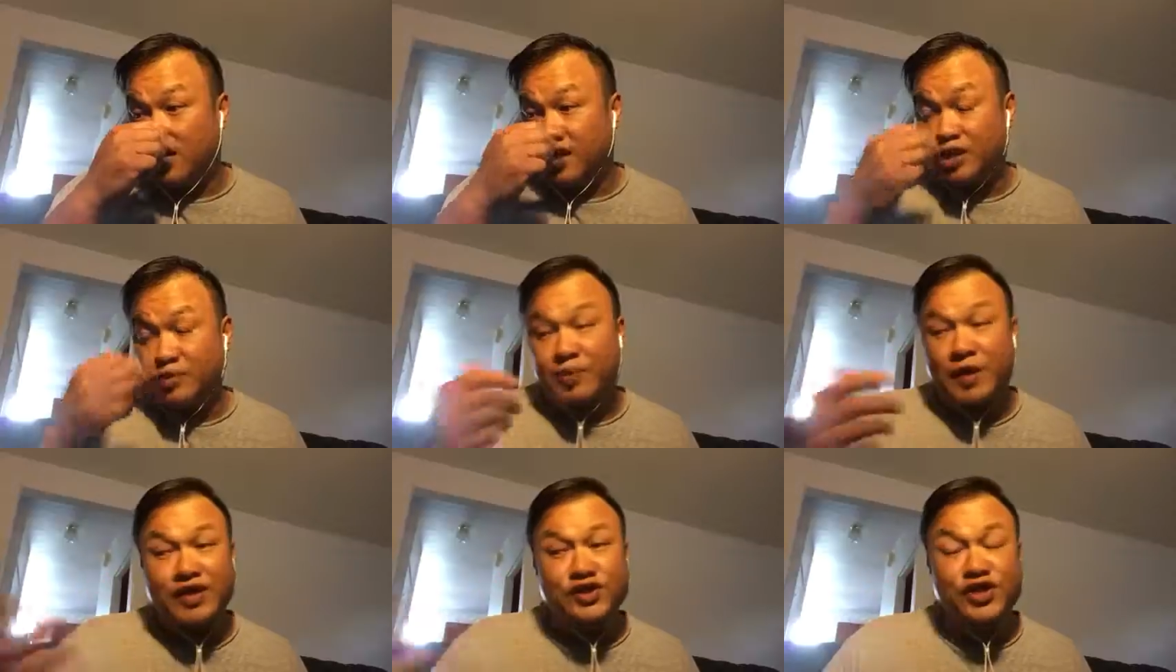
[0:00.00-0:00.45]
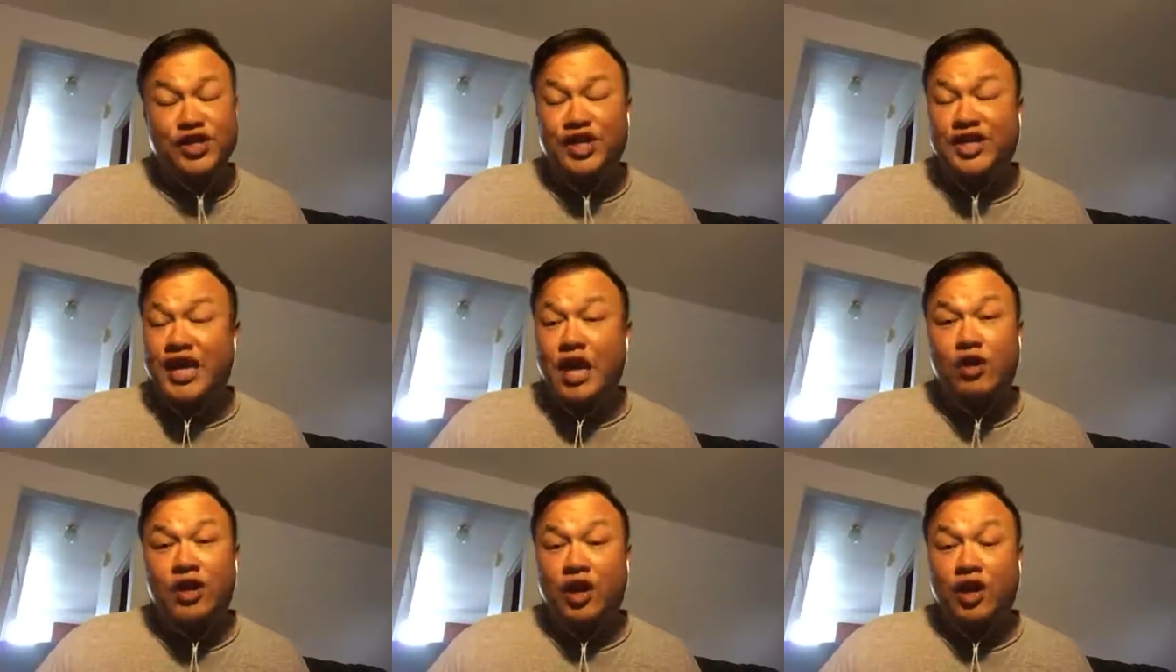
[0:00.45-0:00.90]
especially
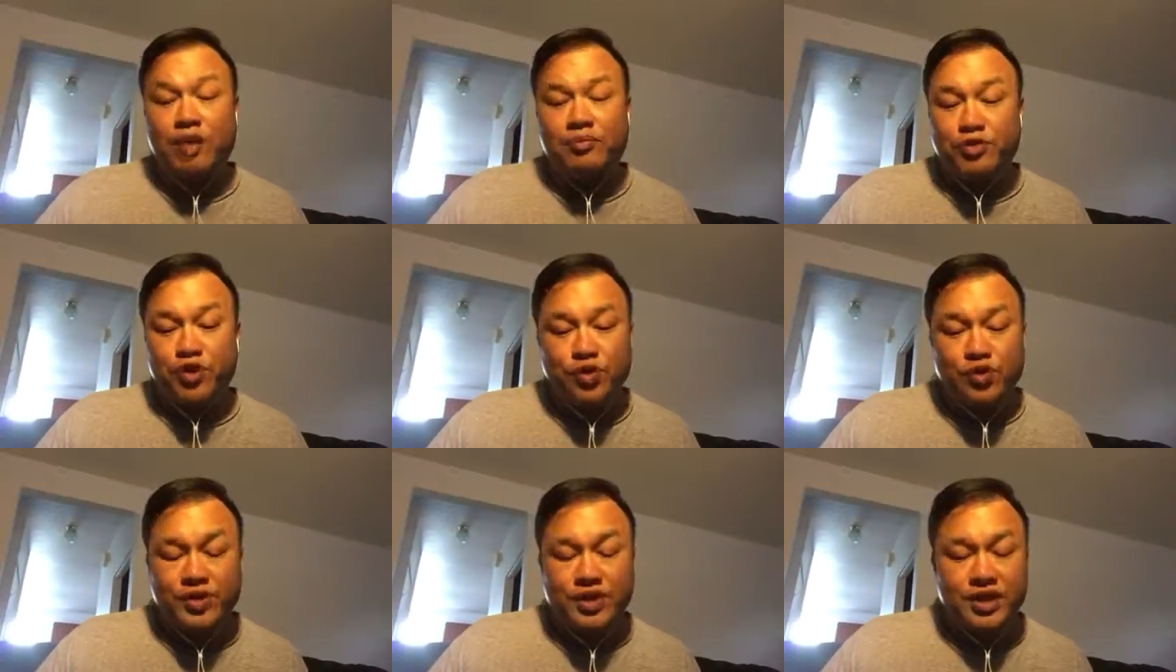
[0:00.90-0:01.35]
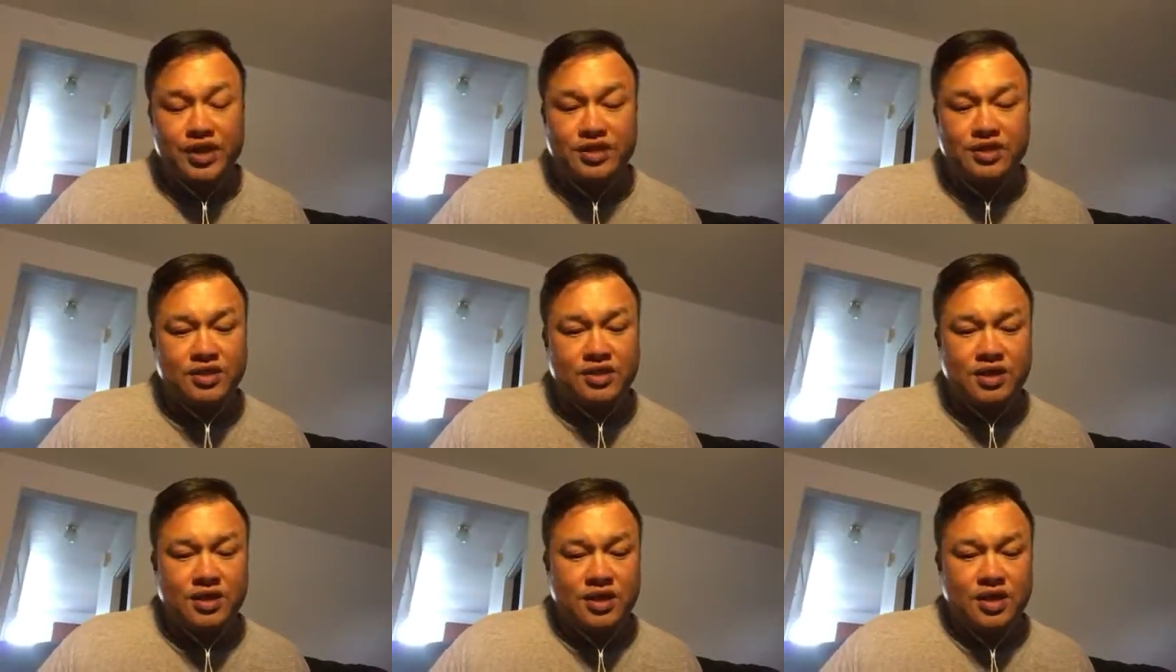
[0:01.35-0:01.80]
now, like I'm doing
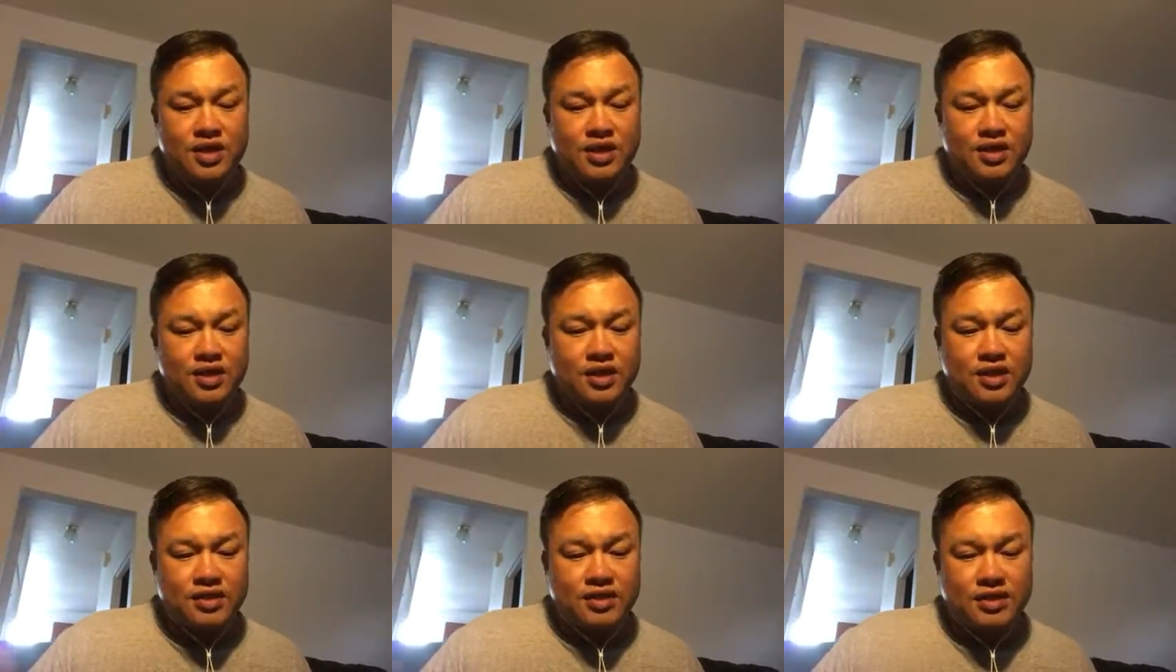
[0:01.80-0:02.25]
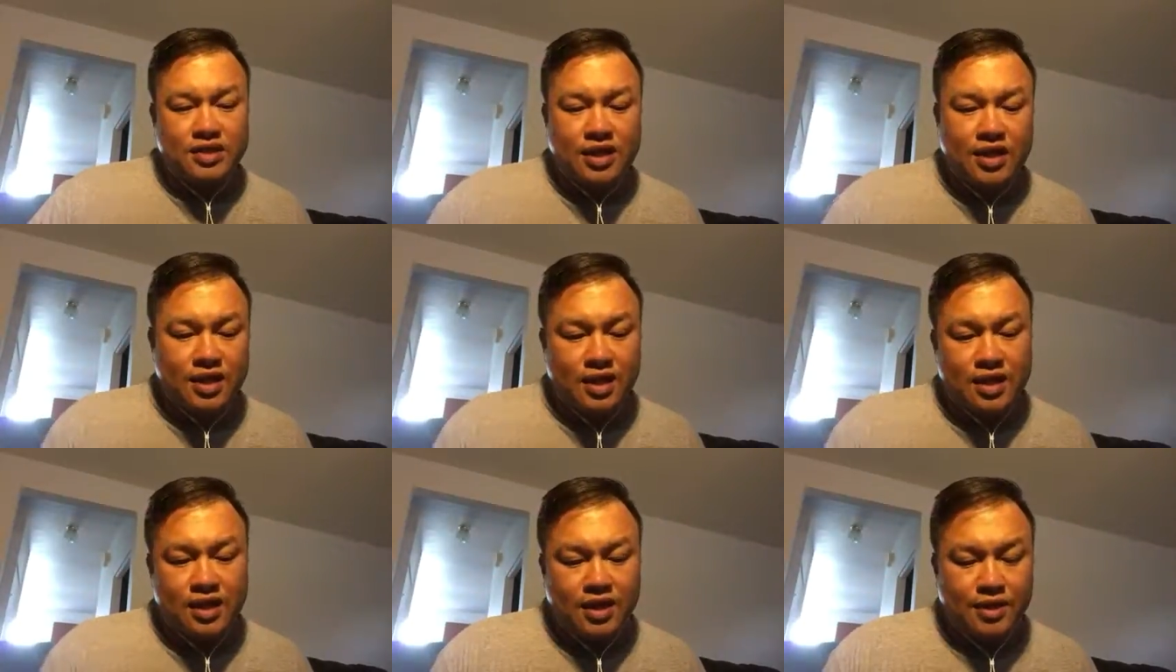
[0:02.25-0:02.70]
this this
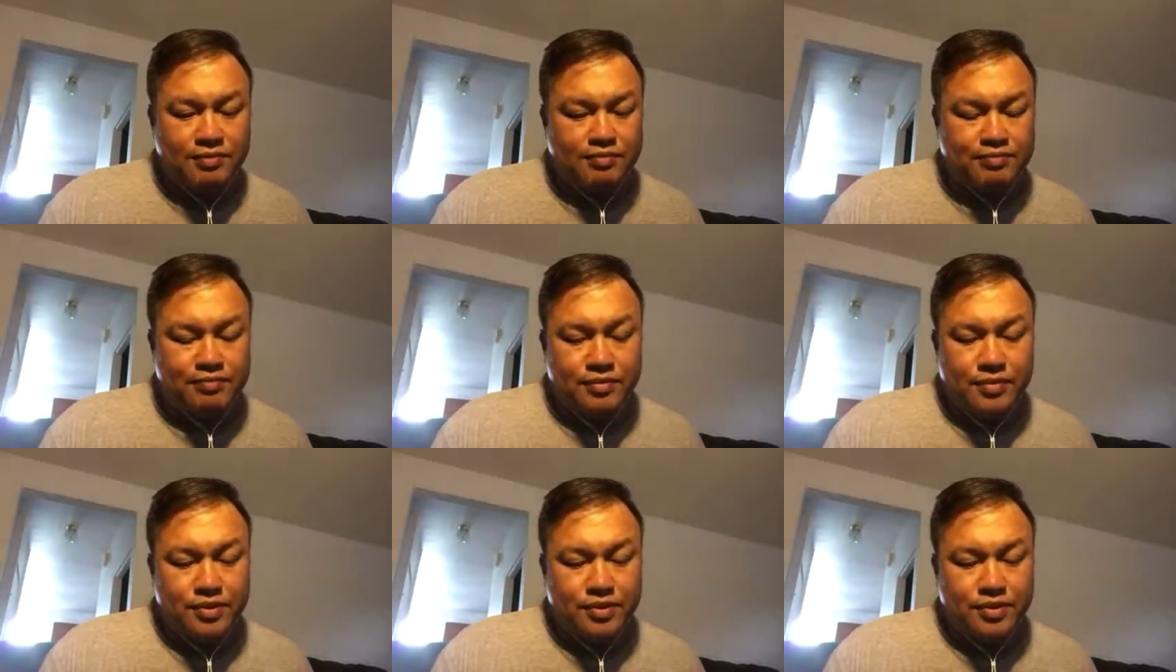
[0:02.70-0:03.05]
um,